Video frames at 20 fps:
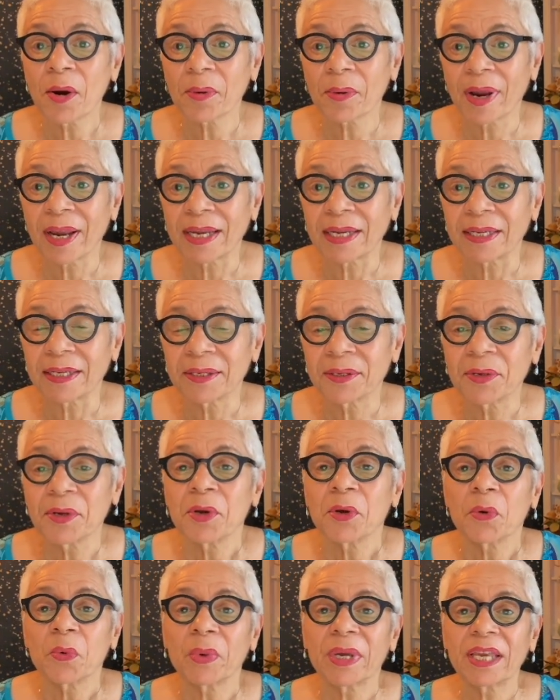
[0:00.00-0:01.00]
All right.
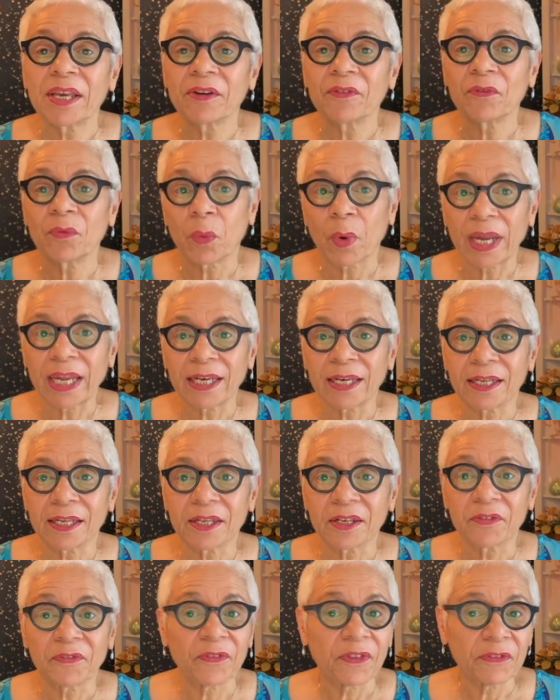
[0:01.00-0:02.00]
We have
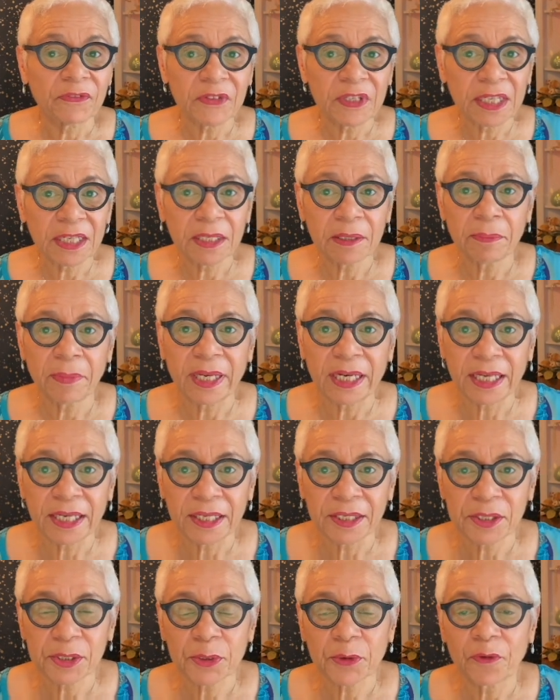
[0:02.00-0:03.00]
waited 15
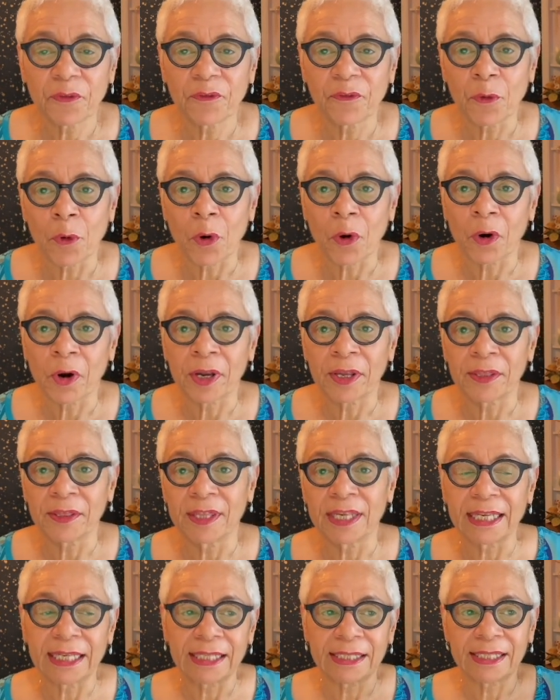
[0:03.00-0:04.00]
minutes for
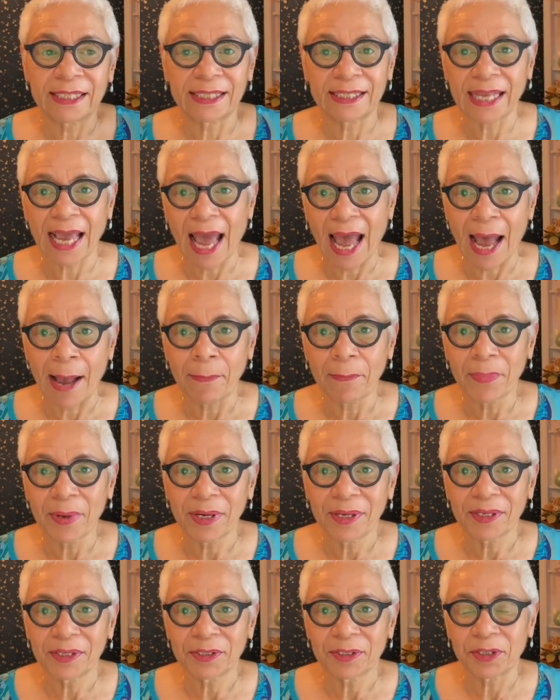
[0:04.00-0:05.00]
the zap
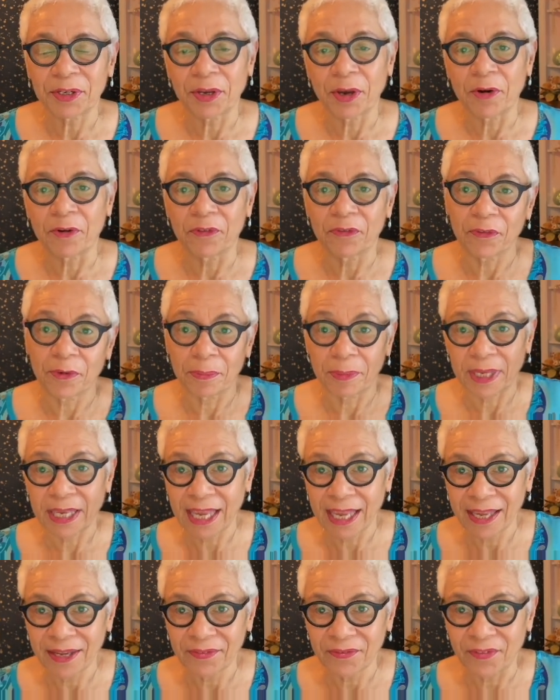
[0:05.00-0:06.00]
to go from
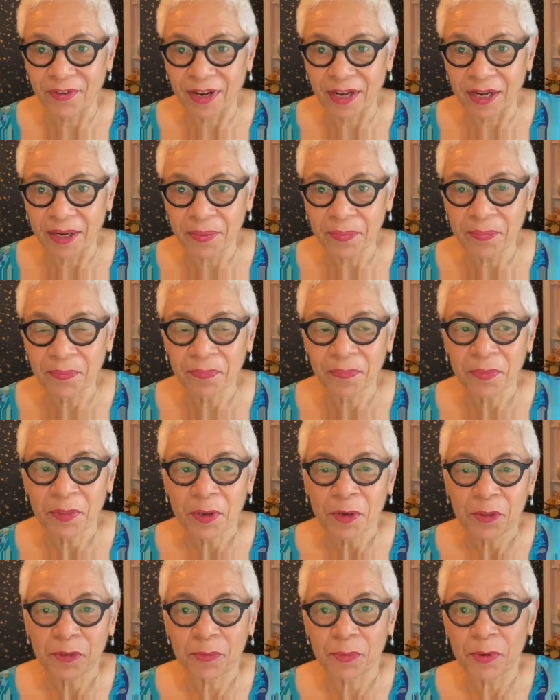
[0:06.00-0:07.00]
Canva
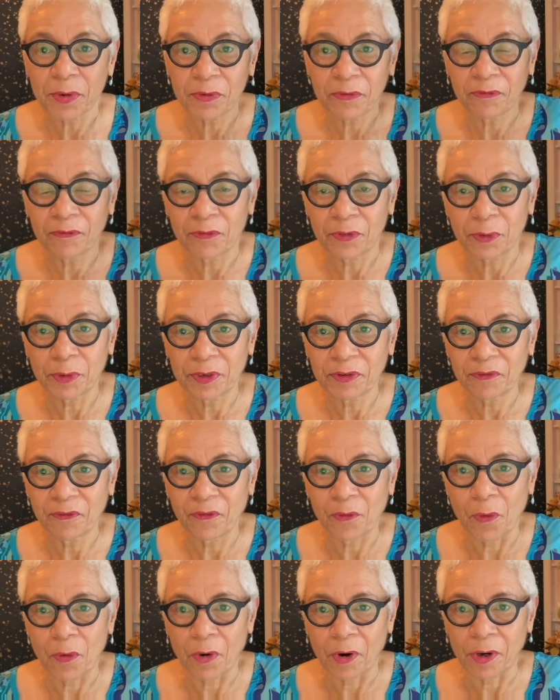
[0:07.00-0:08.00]
through Fluid
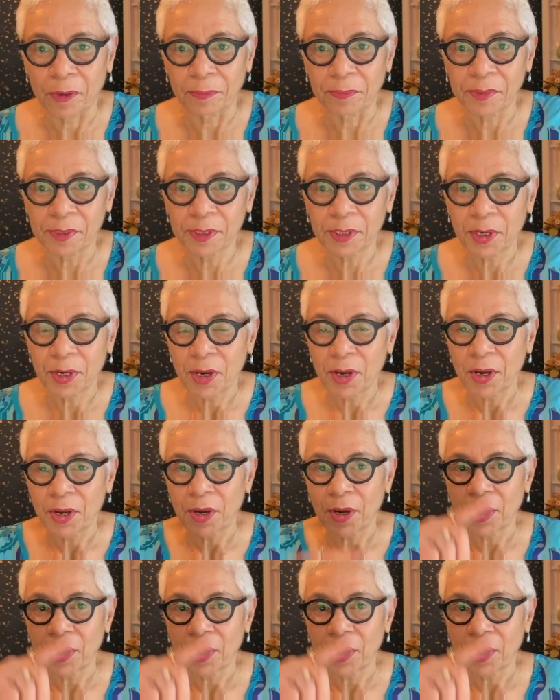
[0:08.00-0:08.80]
Forms